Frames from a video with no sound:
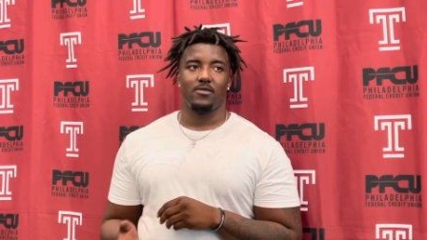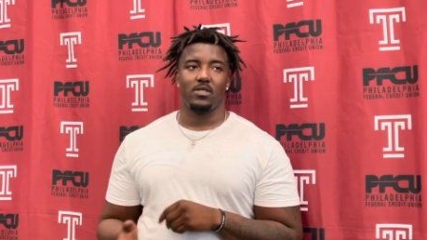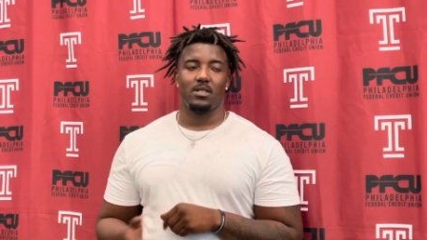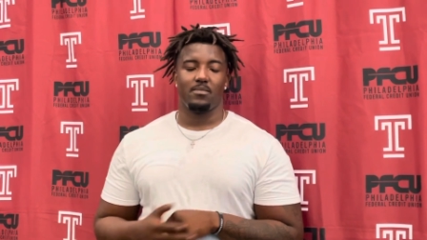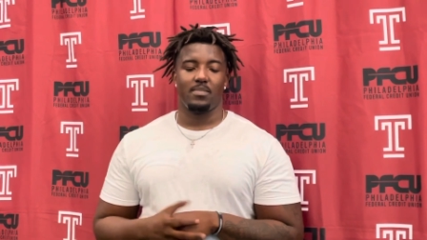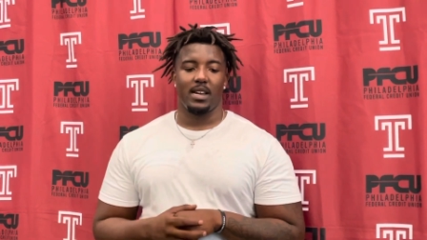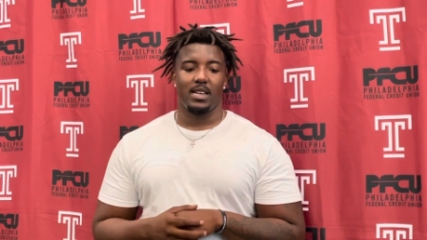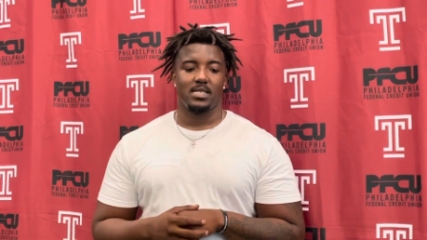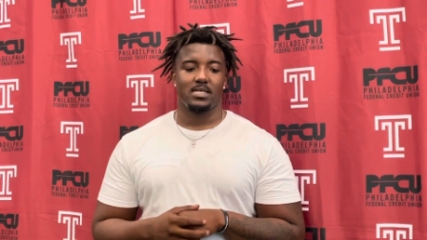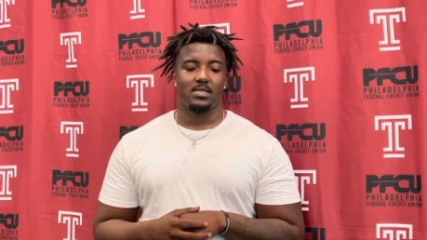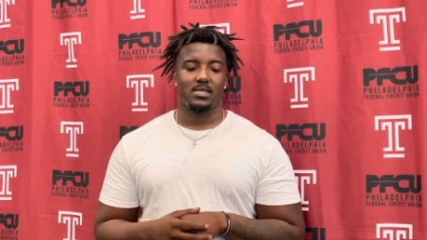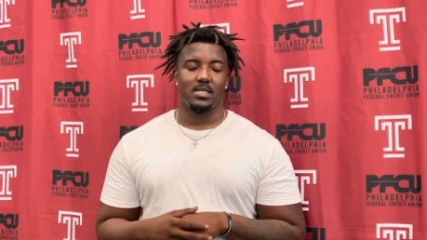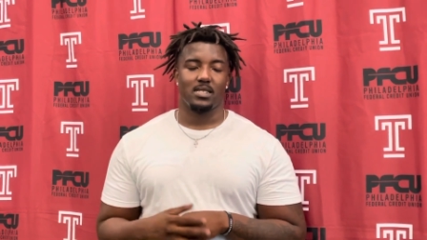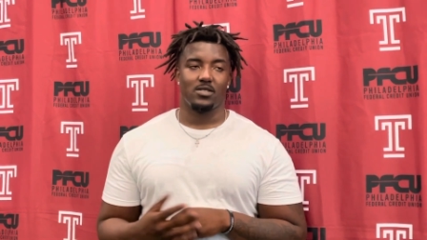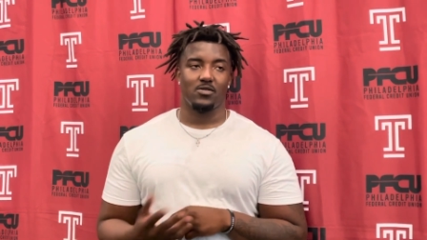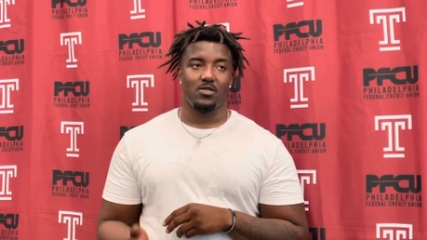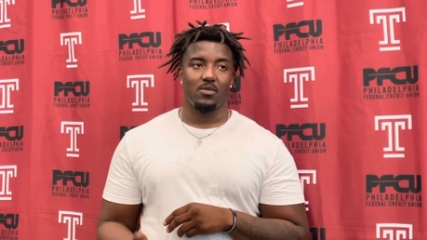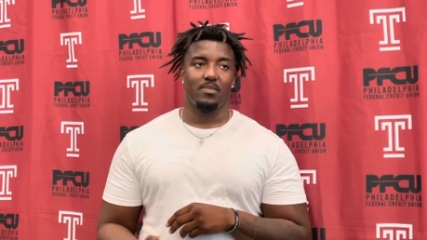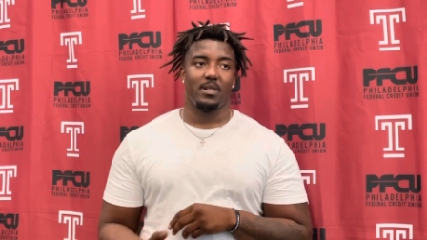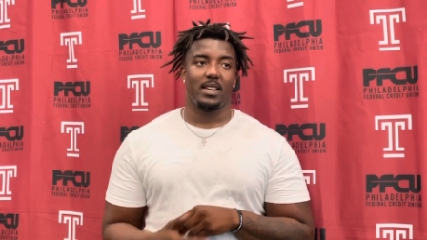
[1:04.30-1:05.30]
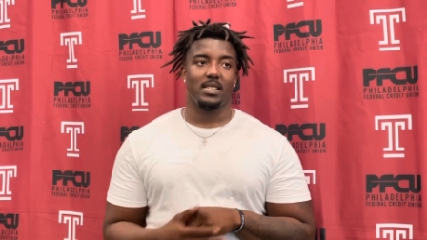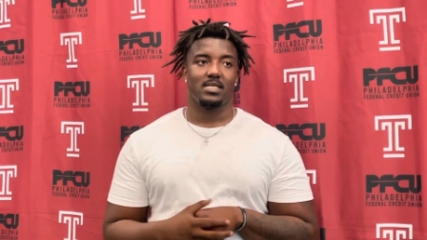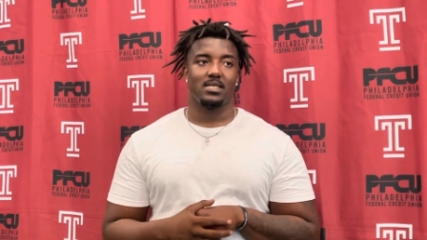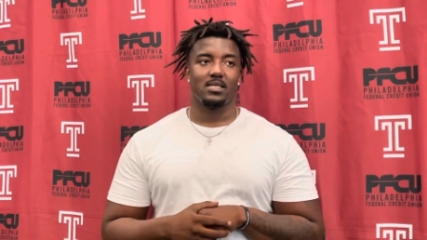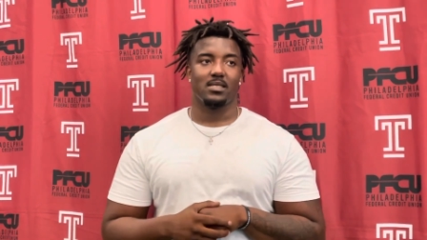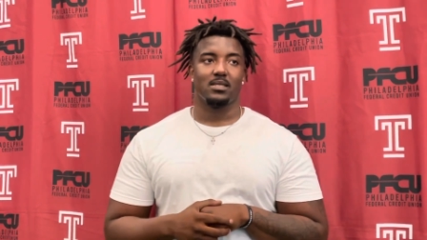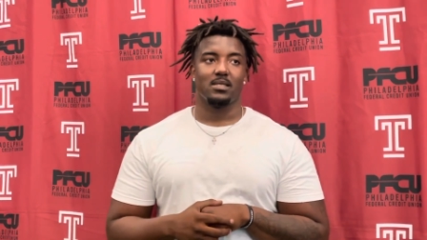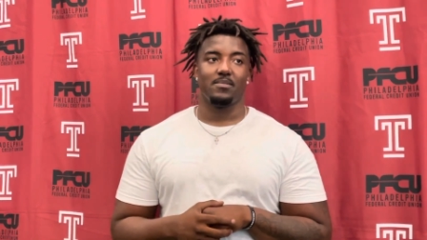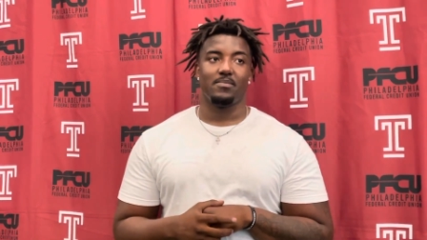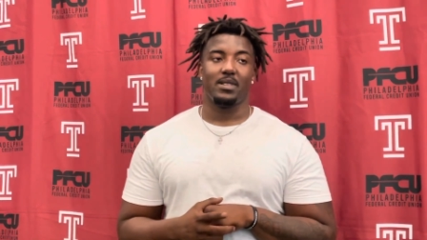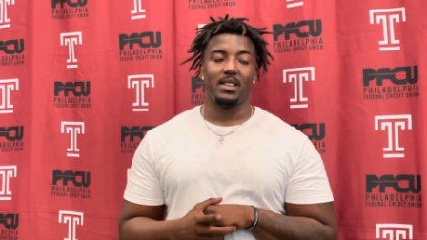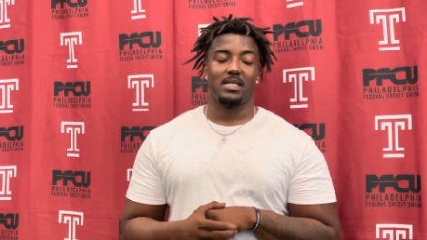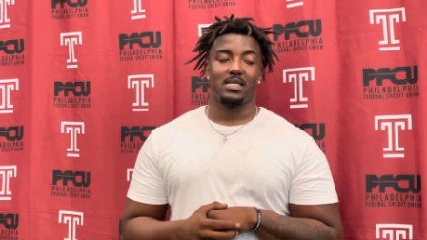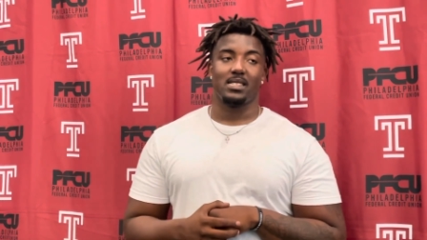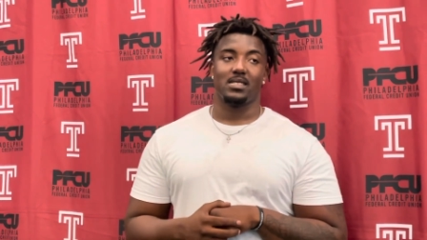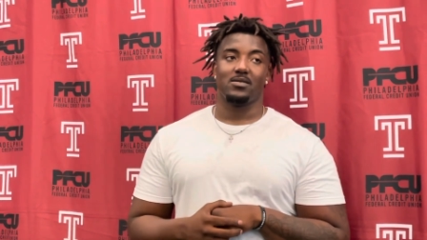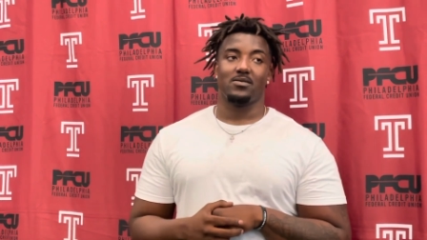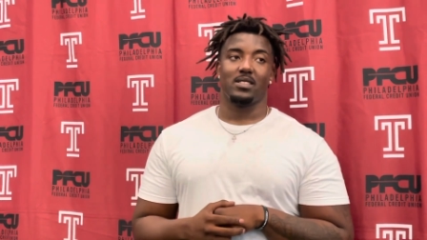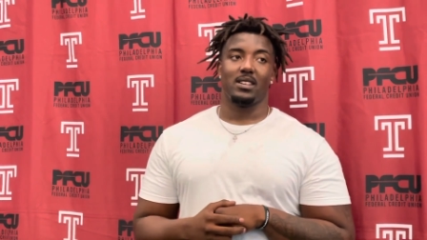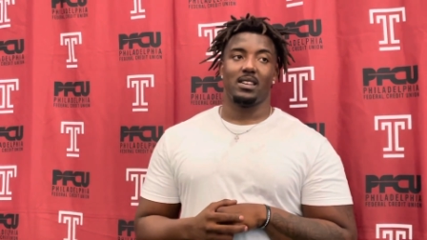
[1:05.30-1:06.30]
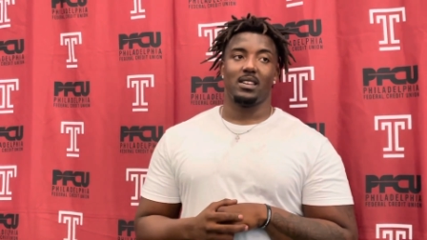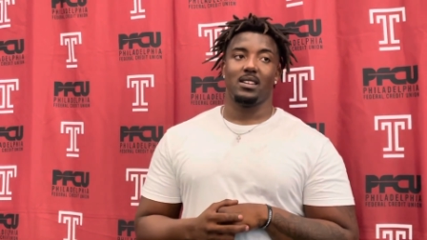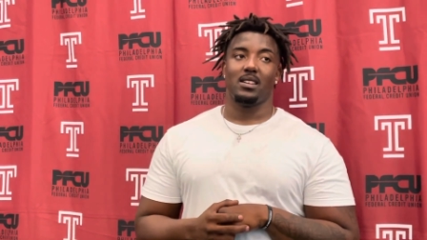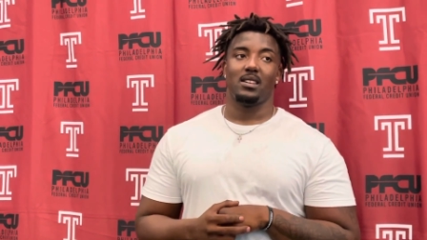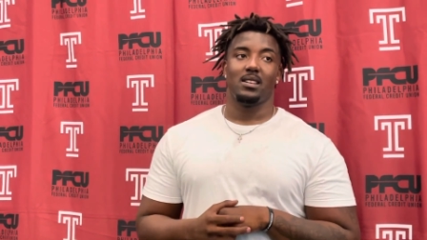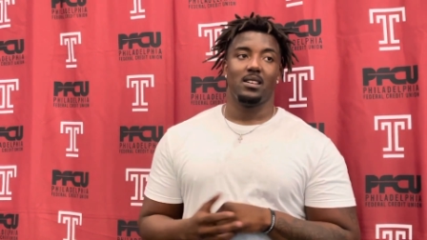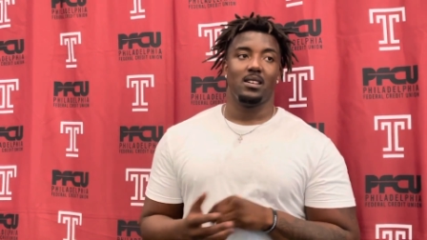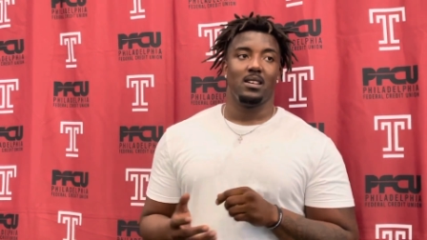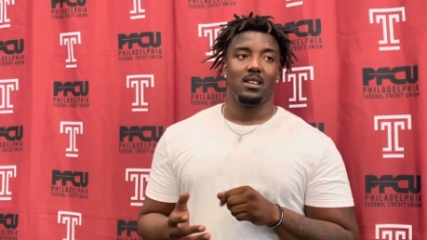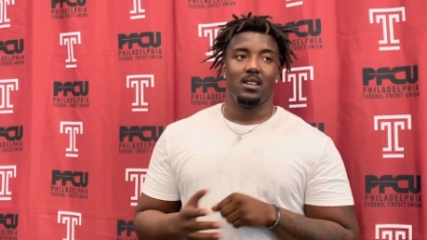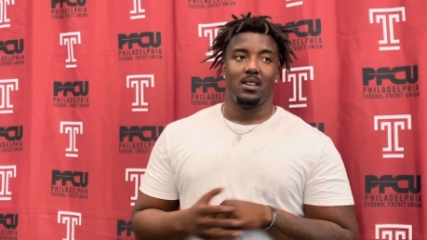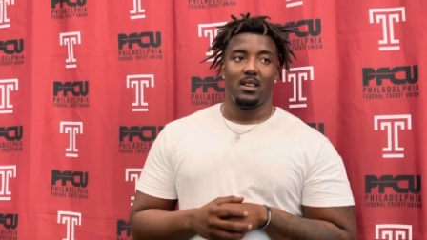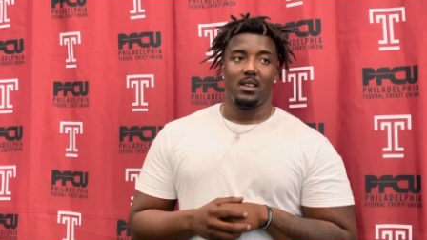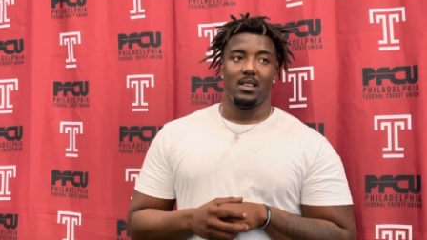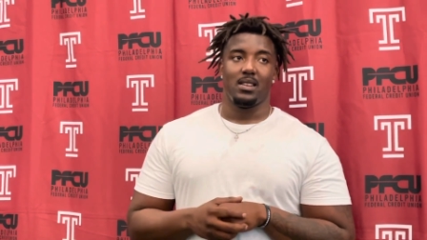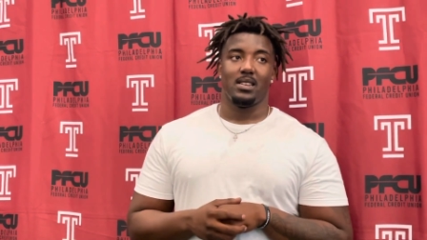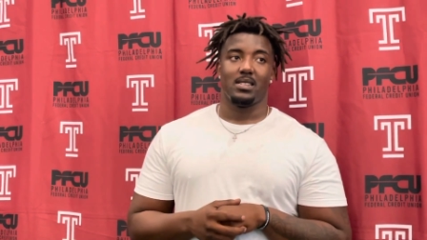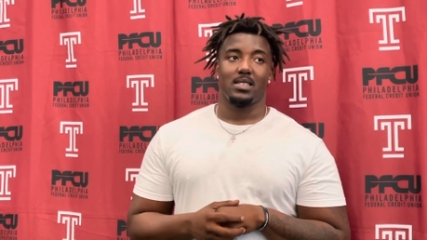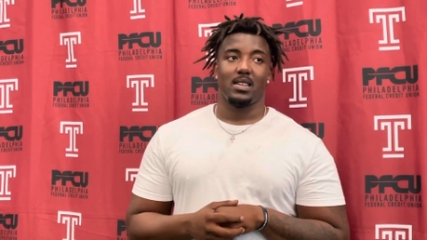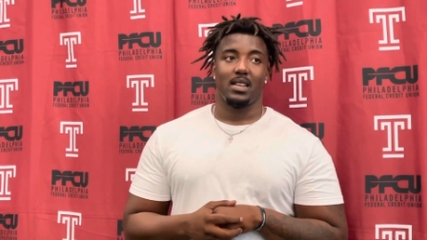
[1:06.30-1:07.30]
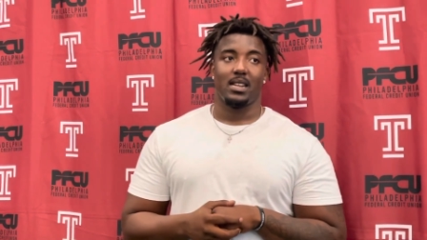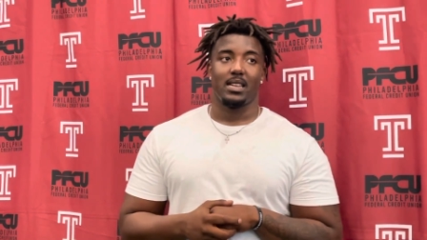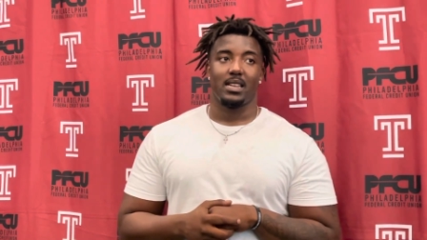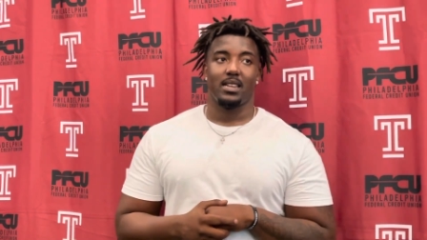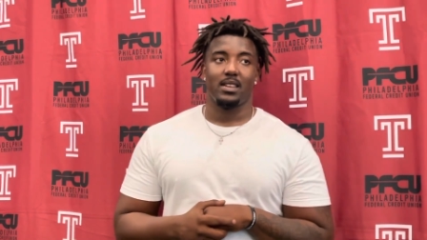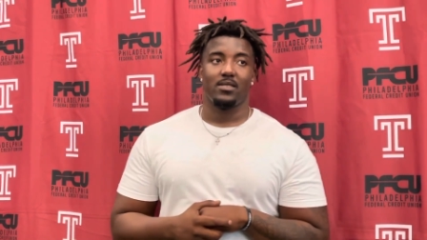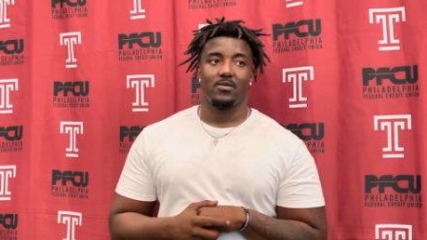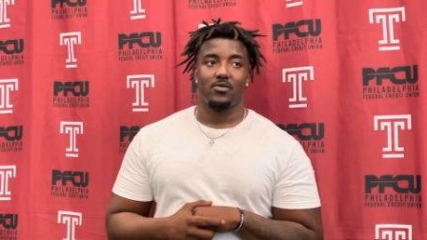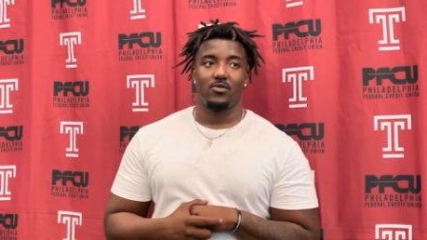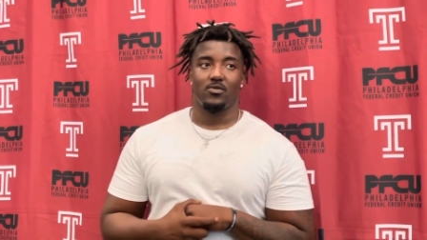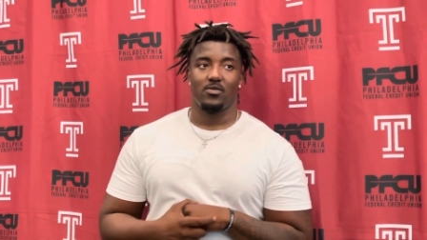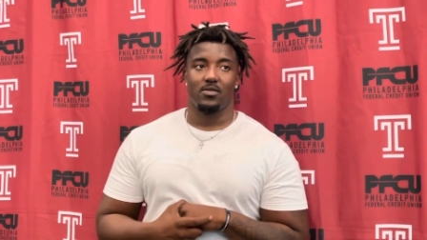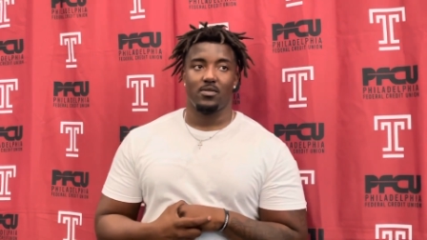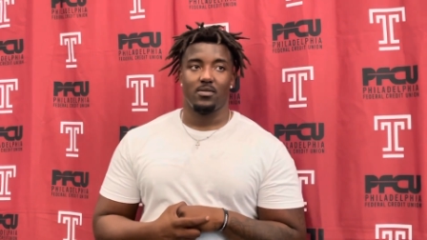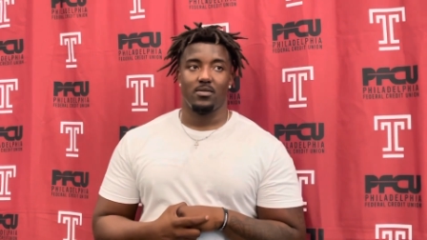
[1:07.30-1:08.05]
with the basics and do the basics the best that you can. That's how they get through it.